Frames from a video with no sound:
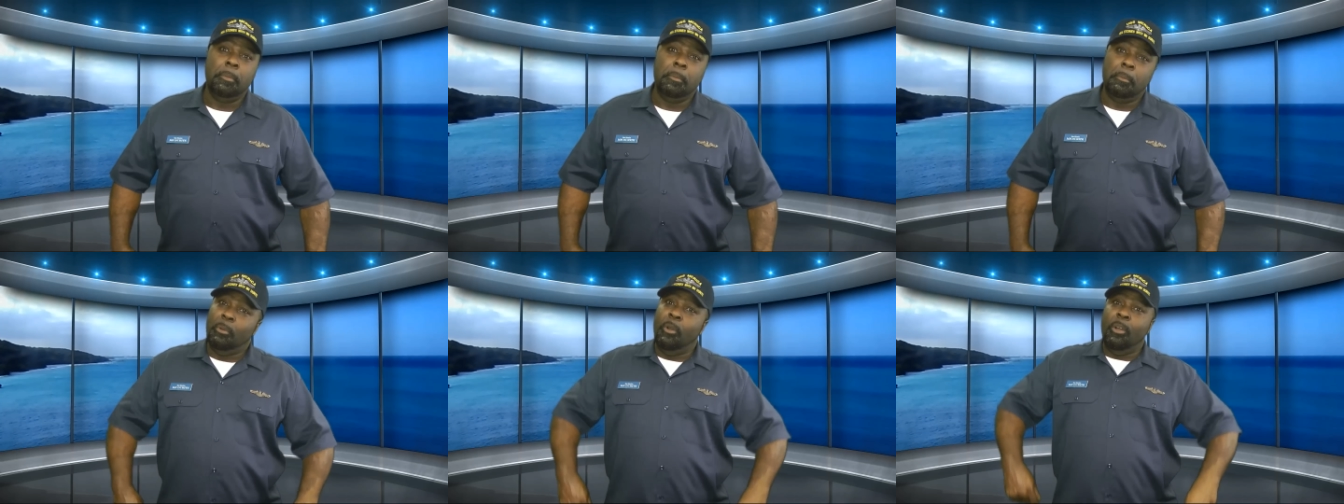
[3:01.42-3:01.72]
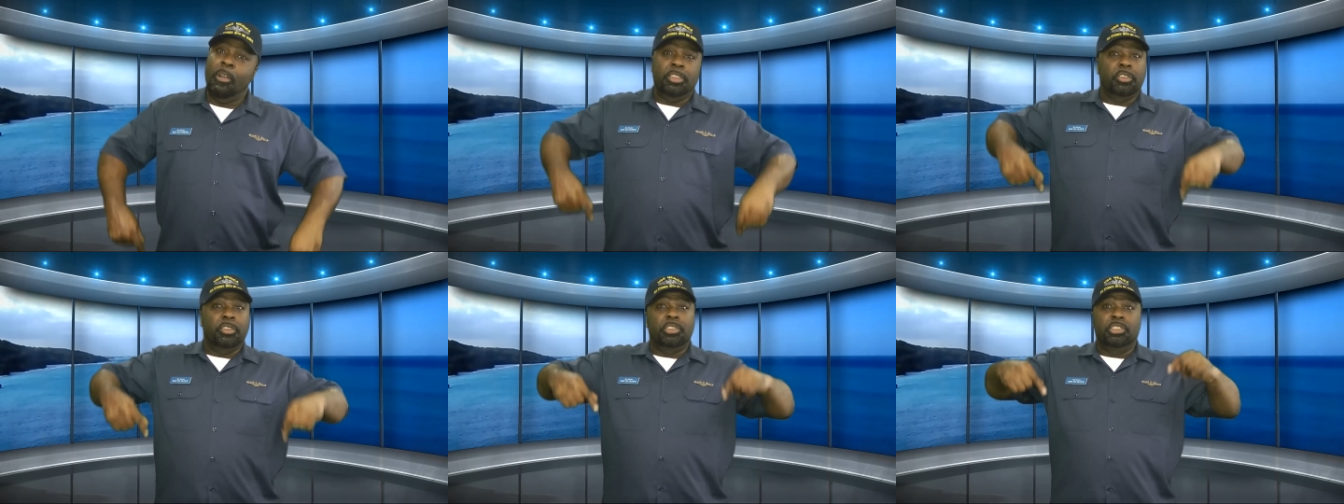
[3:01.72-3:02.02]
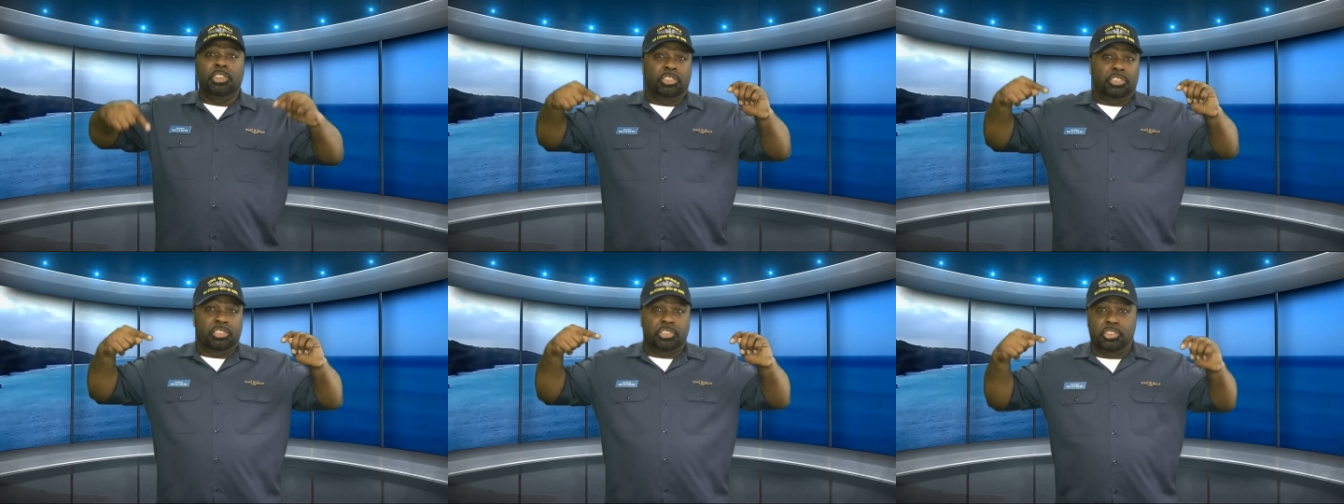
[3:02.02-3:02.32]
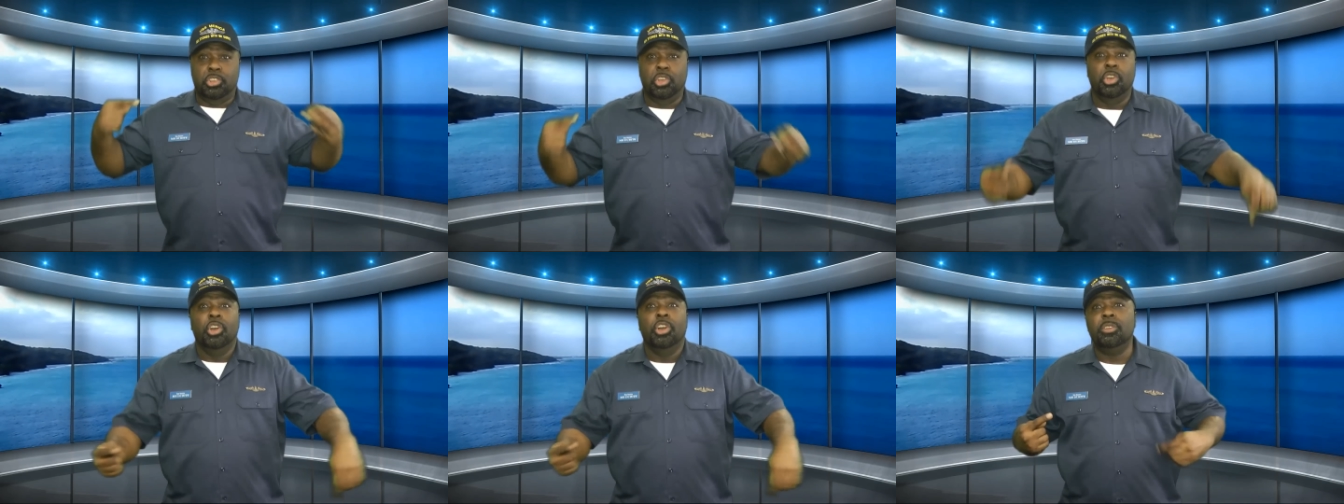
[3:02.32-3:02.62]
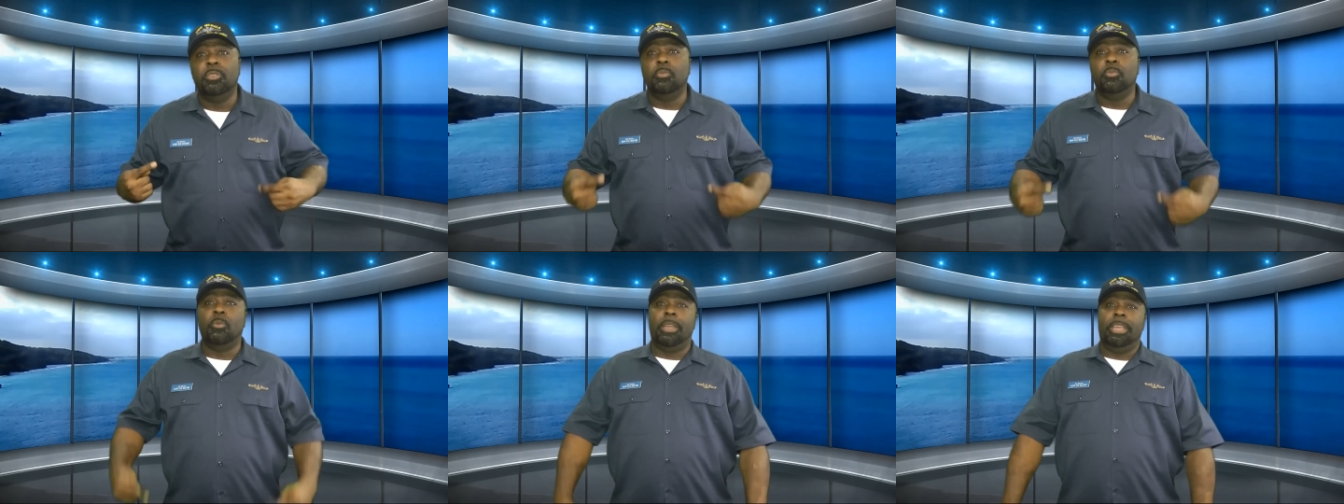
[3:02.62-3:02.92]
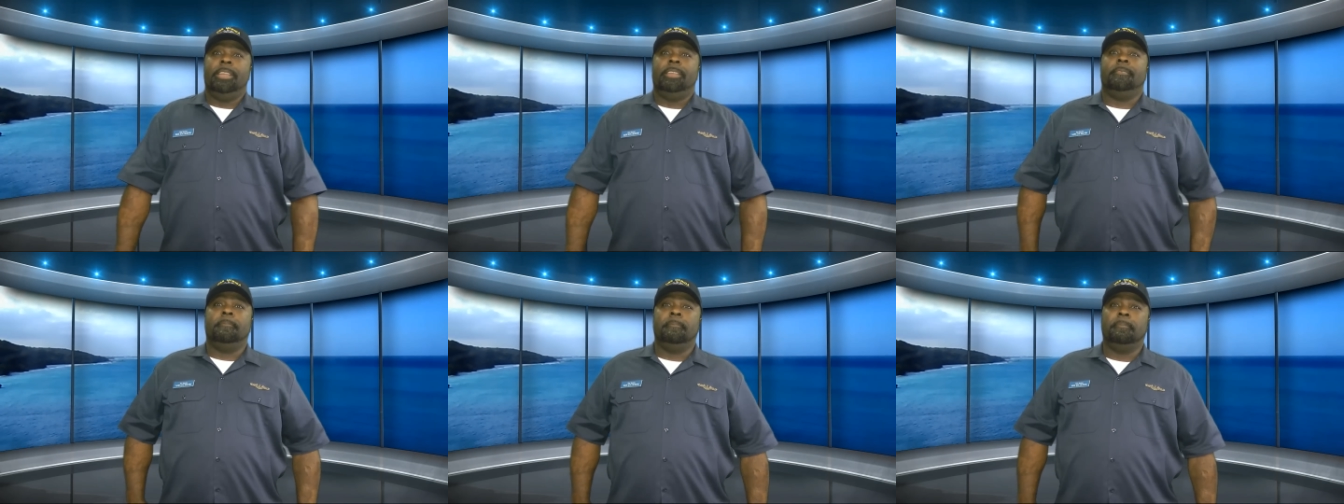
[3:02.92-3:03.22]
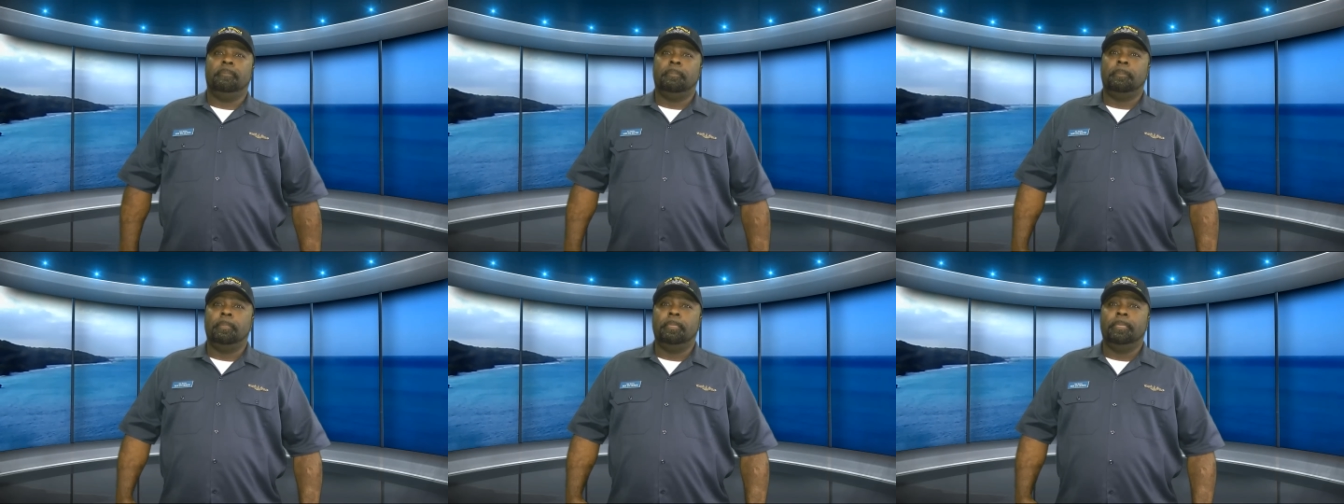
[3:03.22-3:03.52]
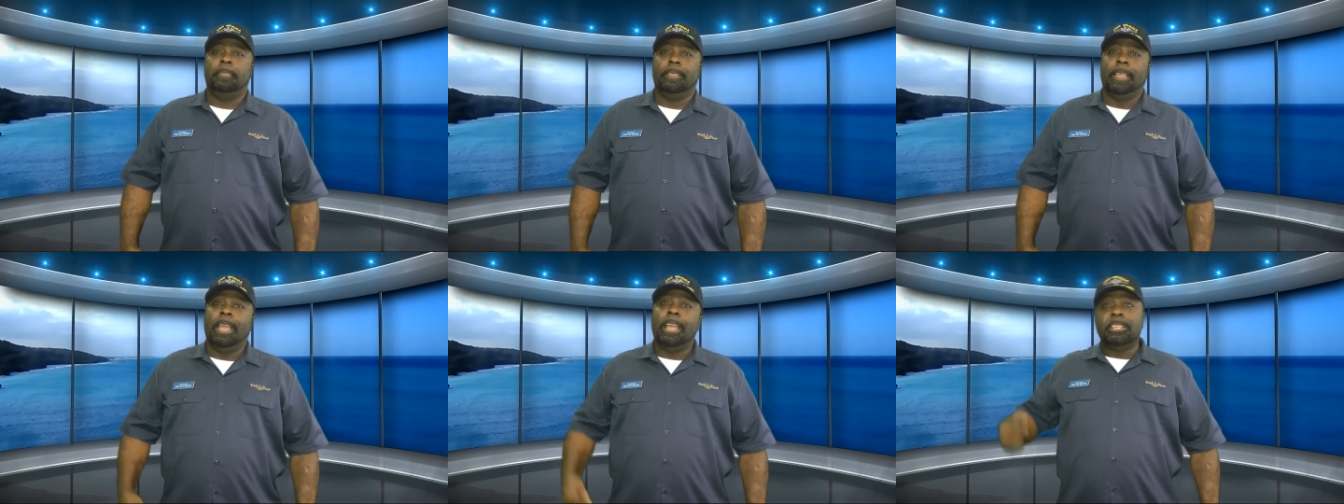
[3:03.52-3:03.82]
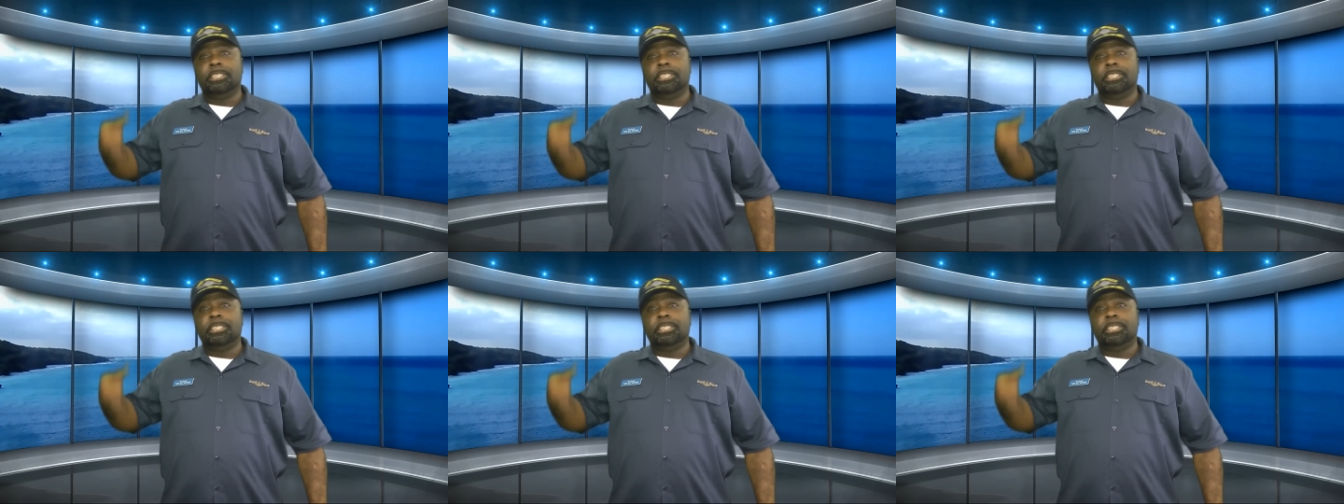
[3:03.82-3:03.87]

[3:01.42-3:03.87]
Boy, you just couldn't wait. And